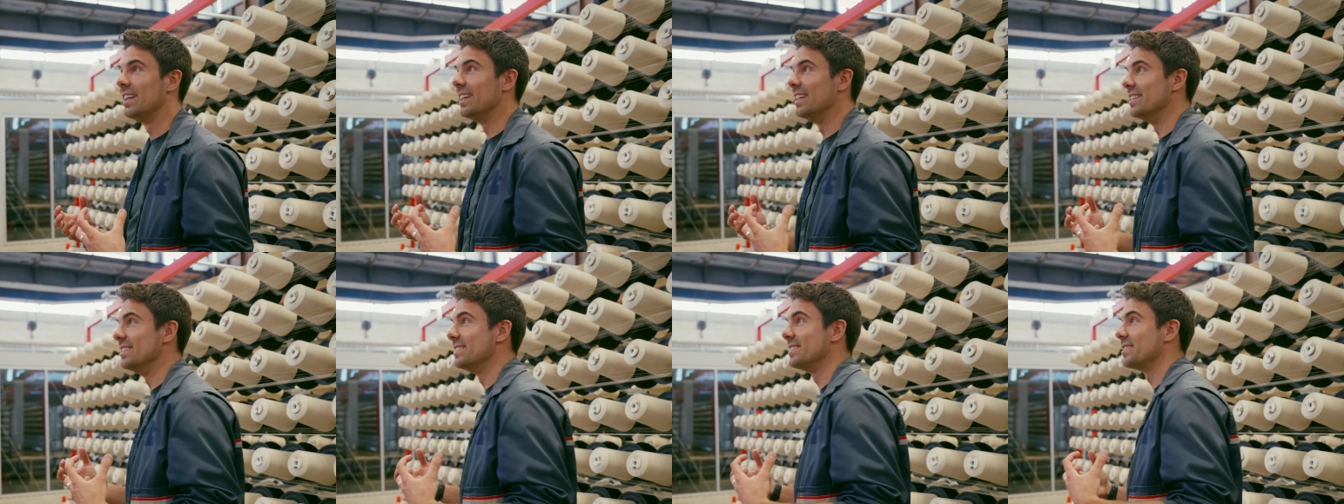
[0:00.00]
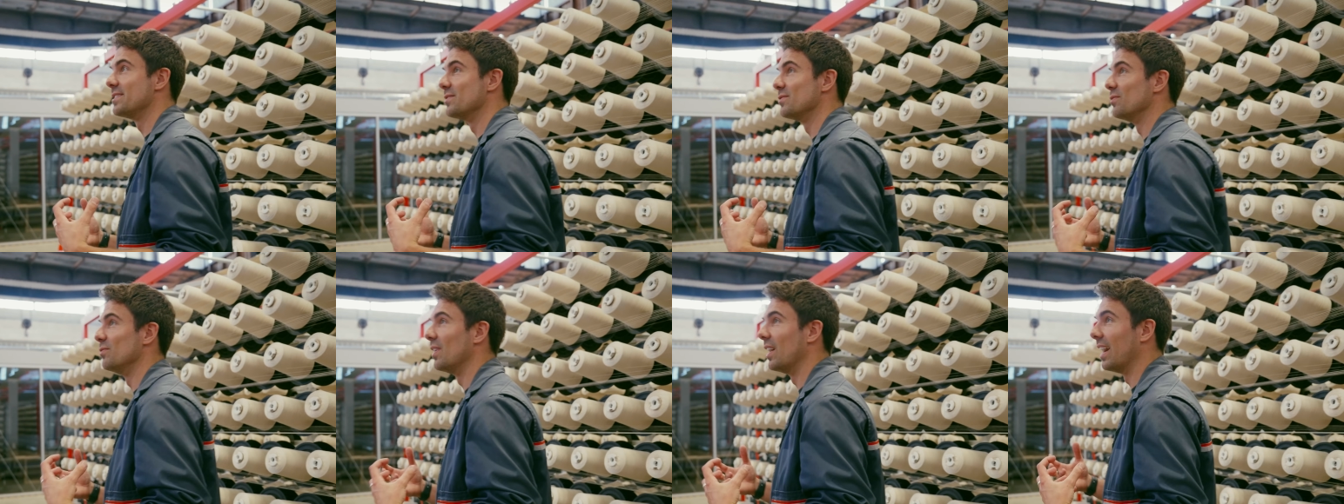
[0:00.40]
is
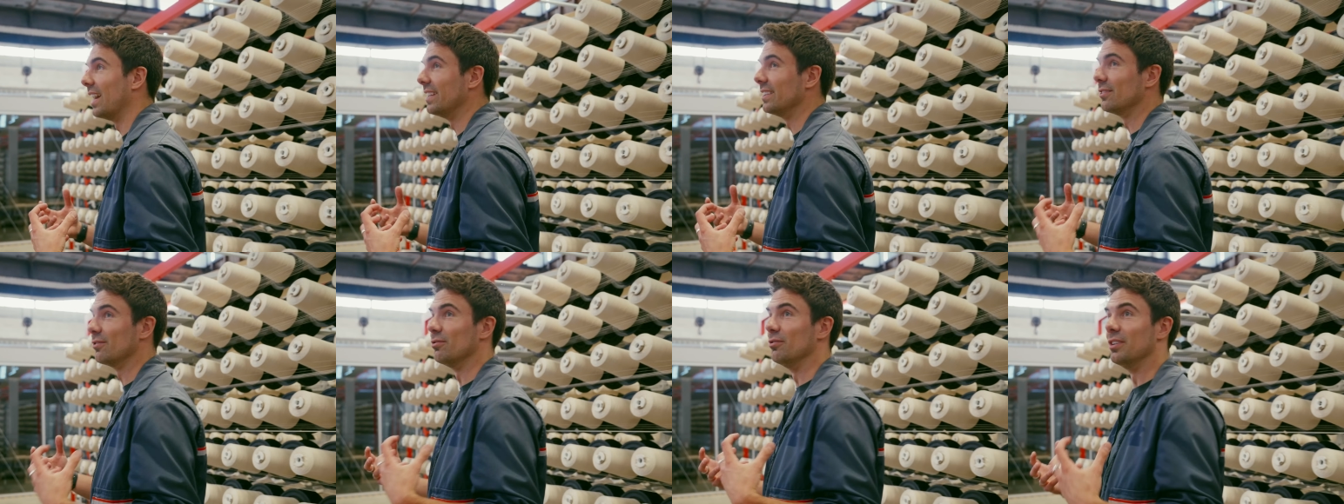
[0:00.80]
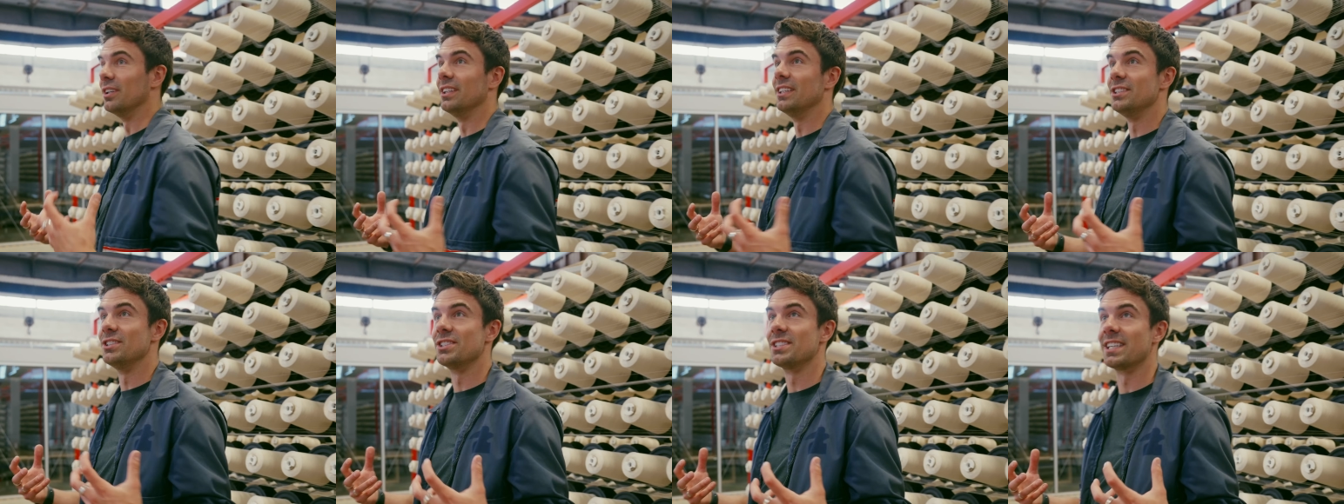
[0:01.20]
I think
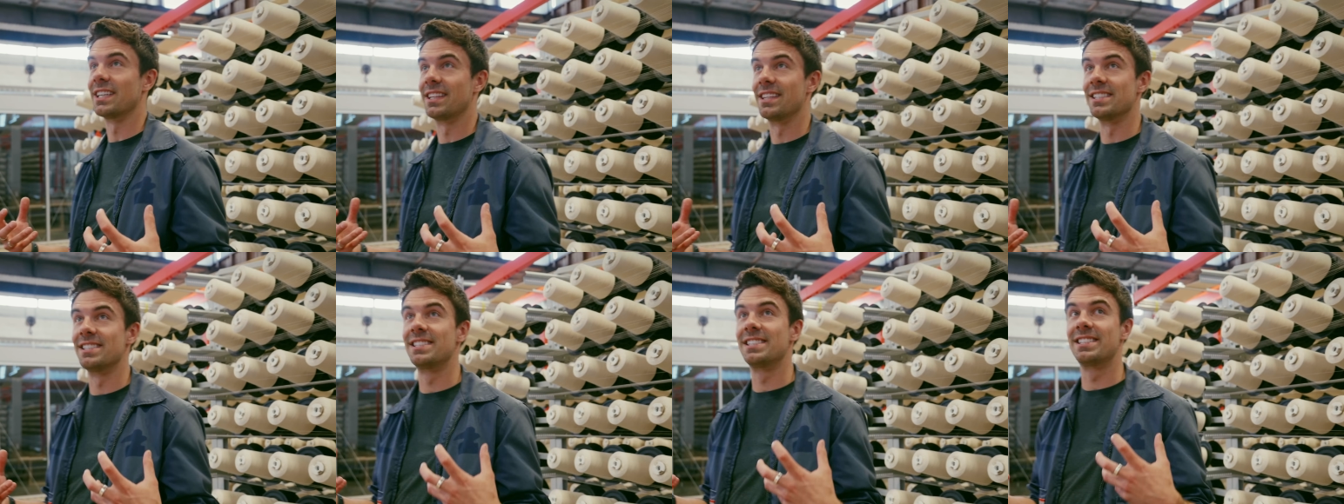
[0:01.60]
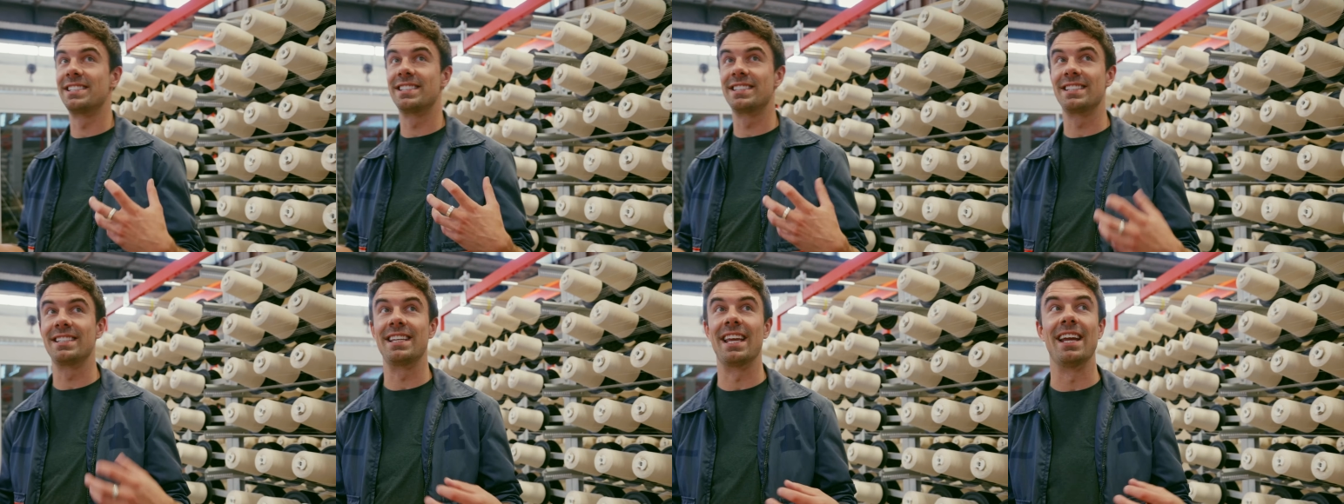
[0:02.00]
really just like the
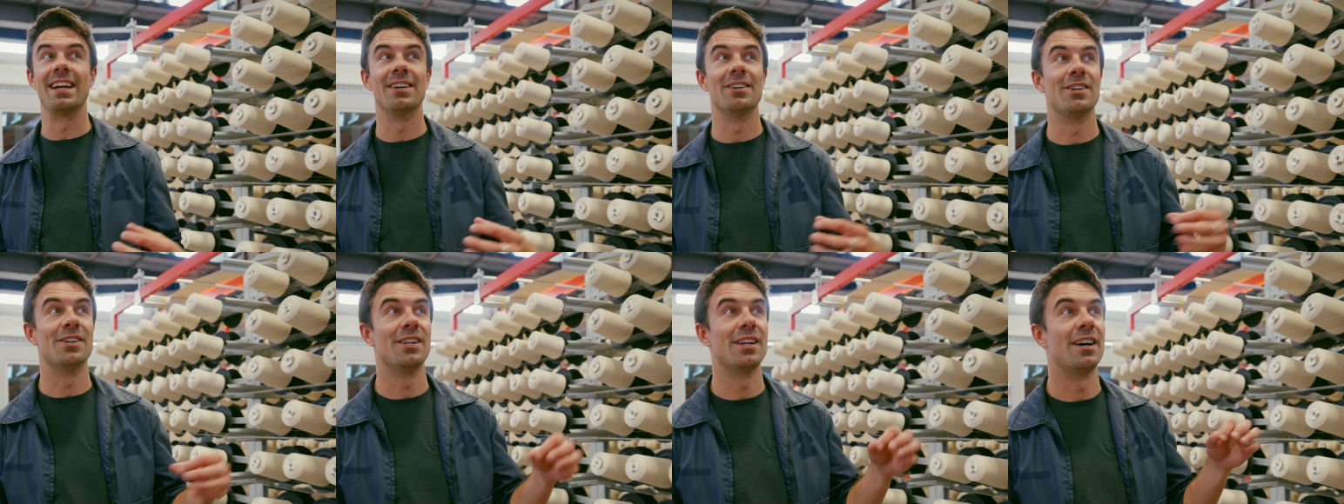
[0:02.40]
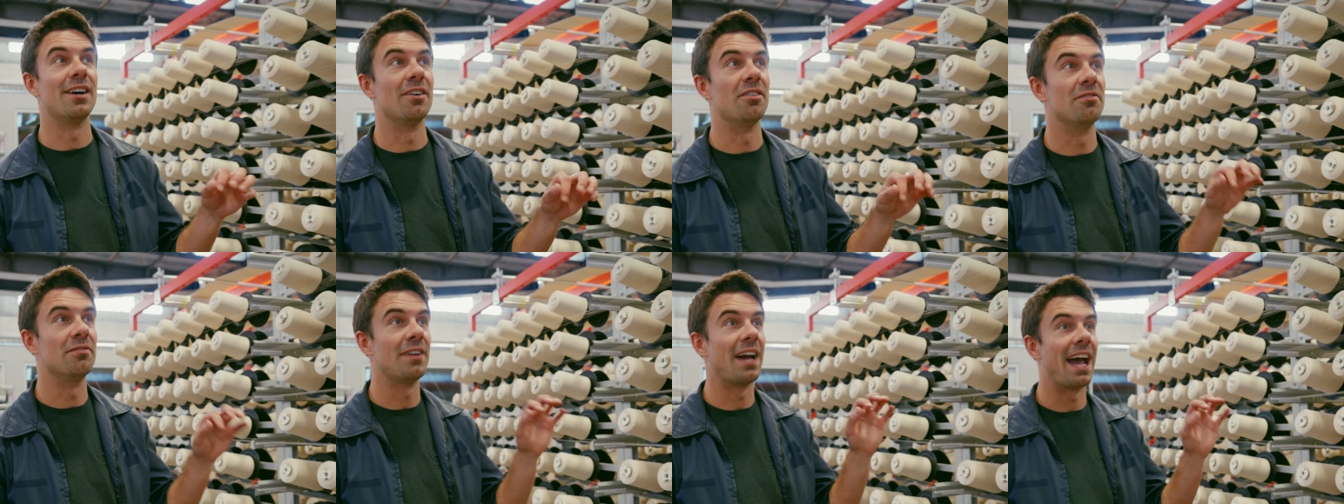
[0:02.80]
scale
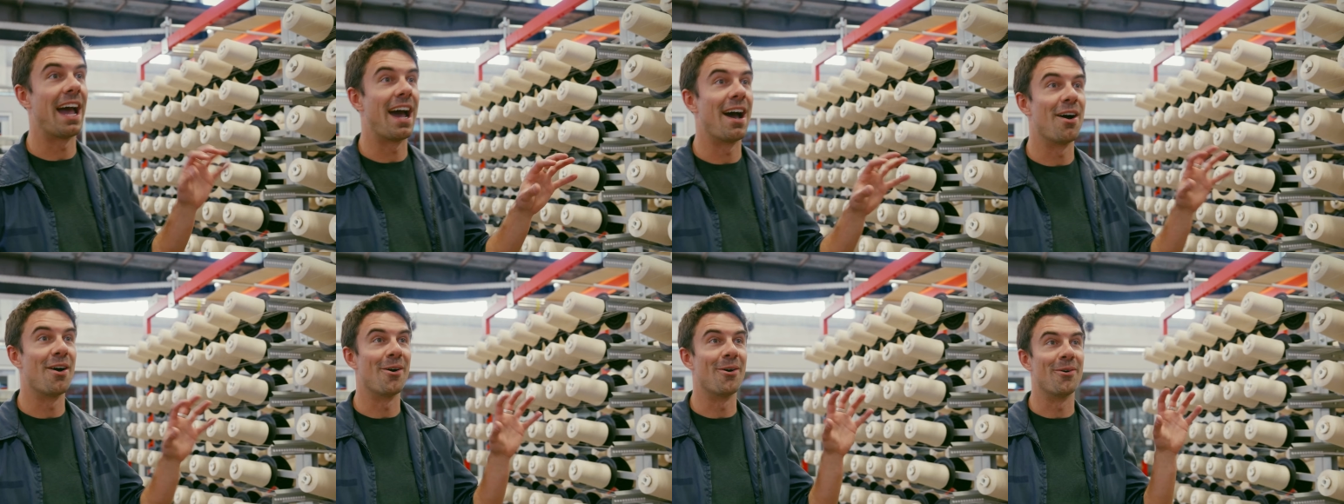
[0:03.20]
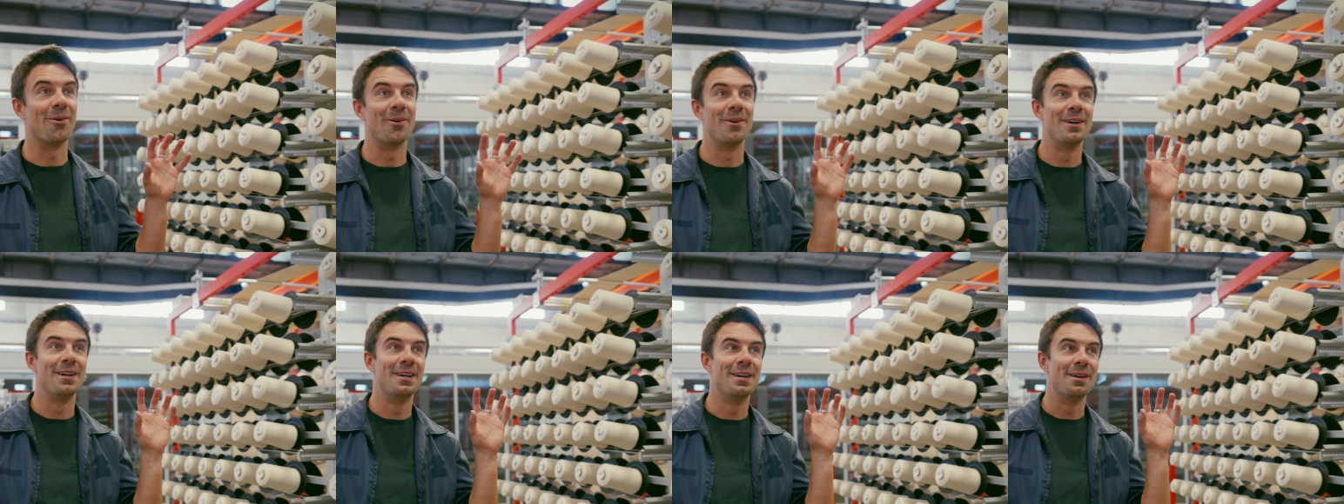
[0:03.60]
of
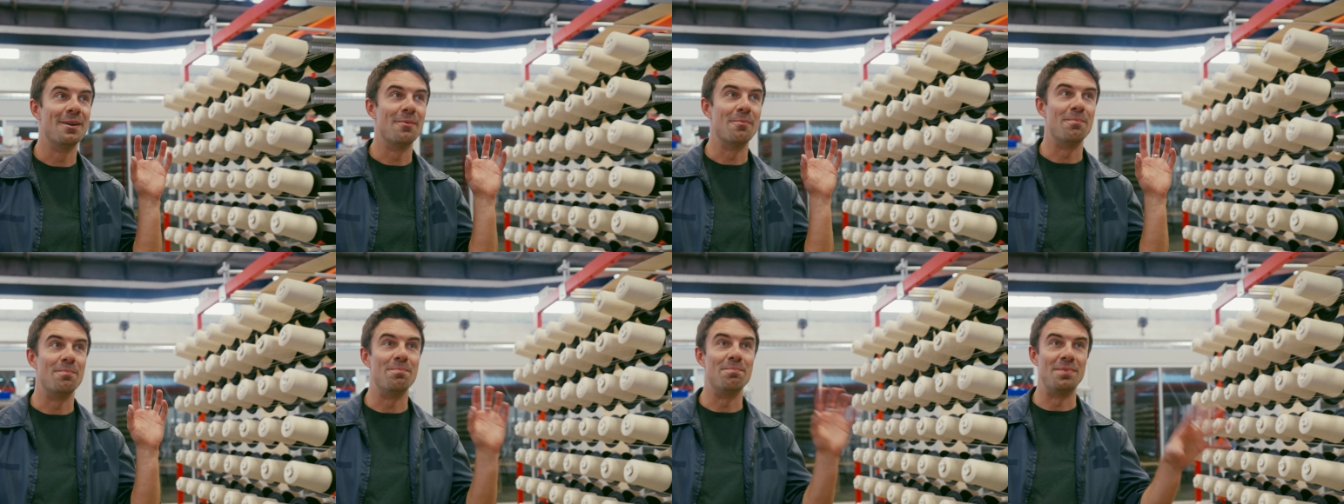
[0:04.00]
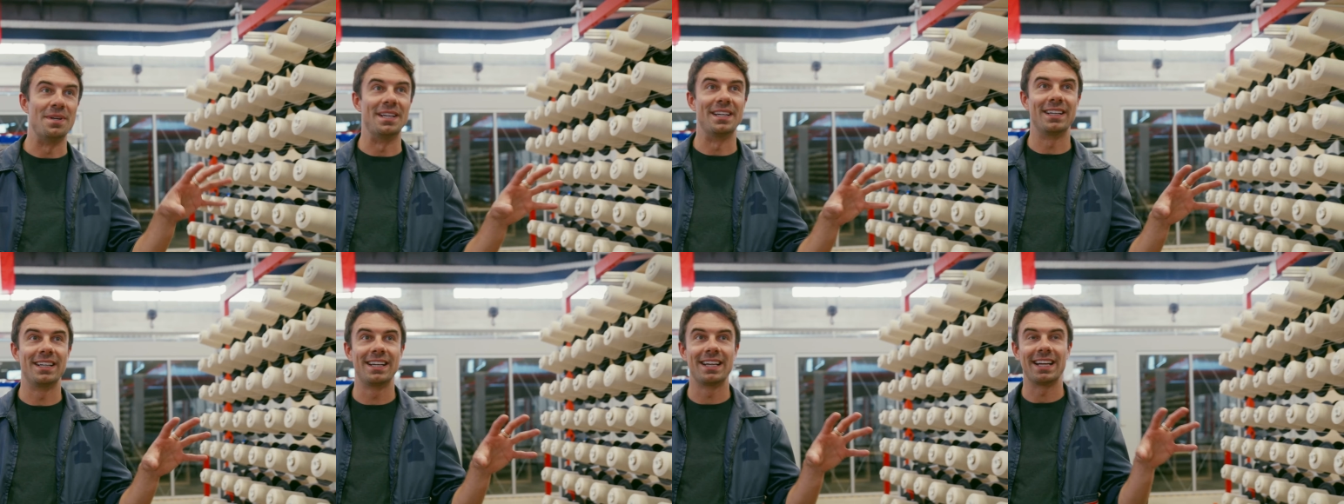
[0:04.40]
how
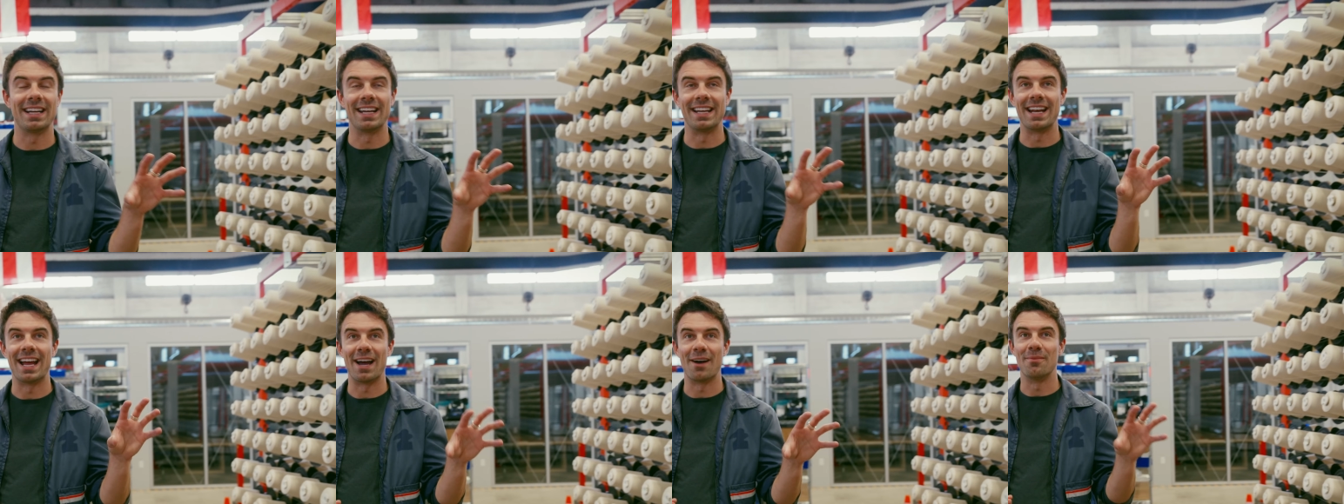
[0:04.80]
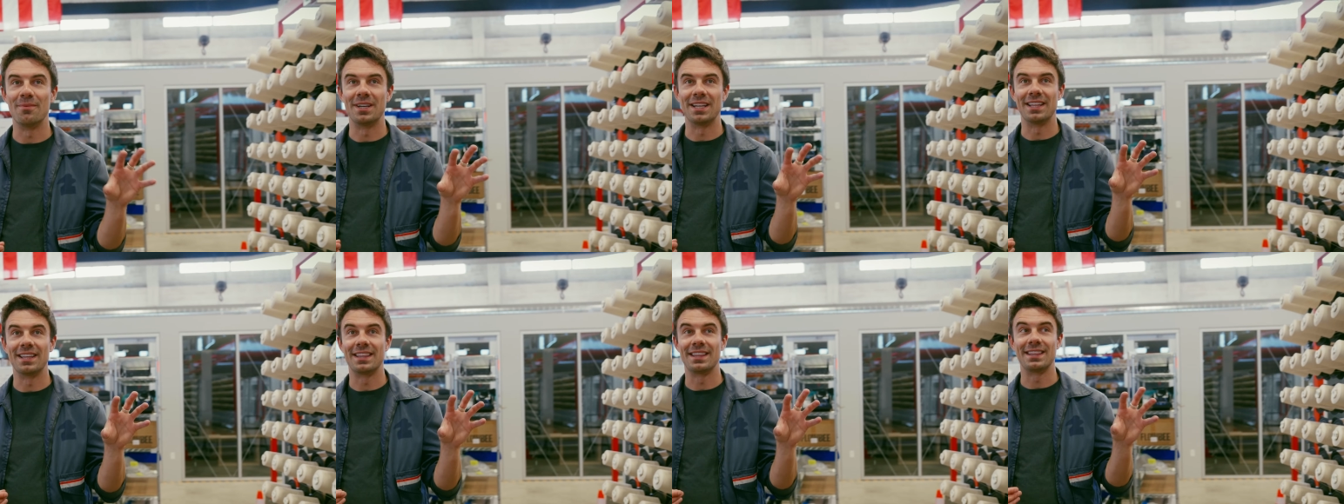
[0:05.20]
big and how
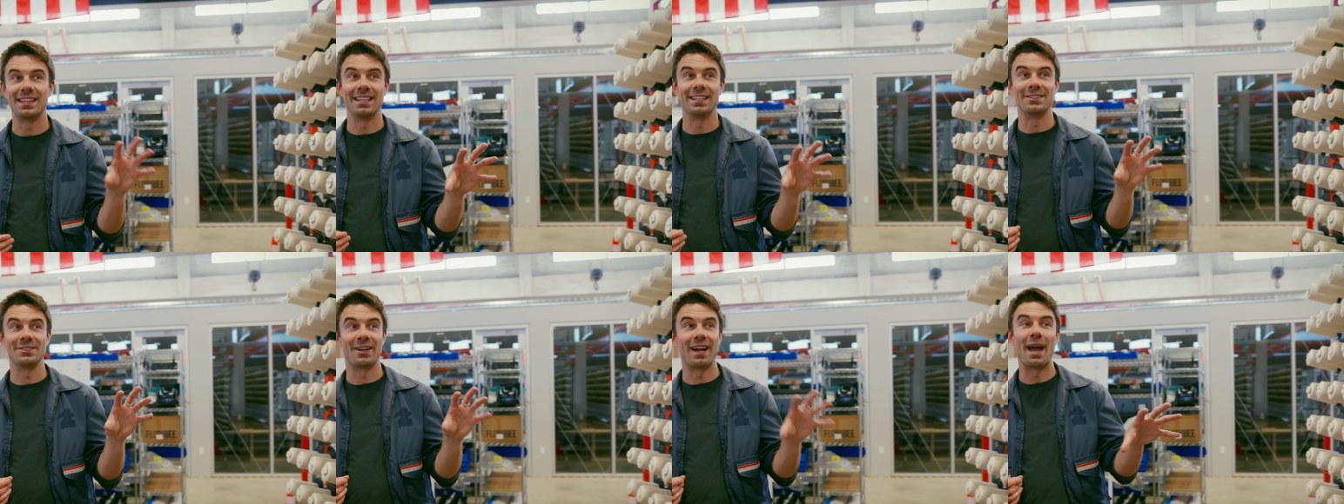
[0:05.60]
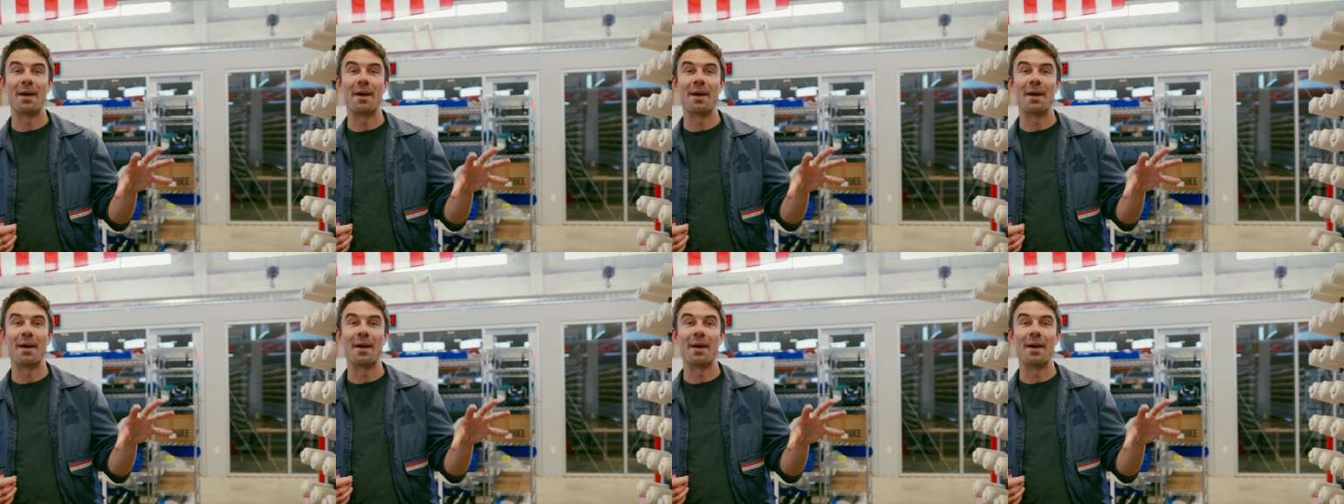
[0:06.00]
many things are